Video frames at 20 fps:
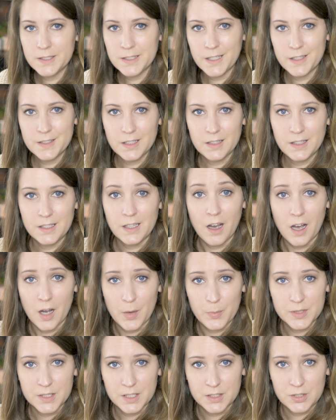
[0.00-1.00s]
that's in the
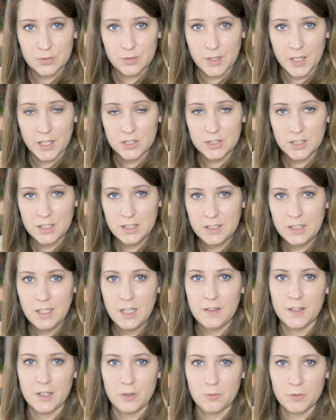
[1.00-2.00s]
opposite direction
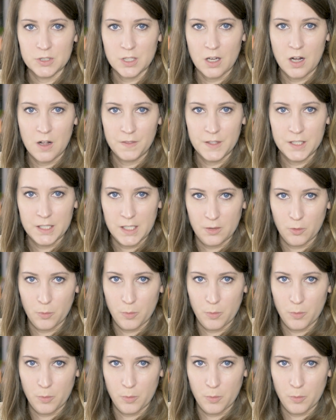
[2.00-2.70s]
that it was on the needle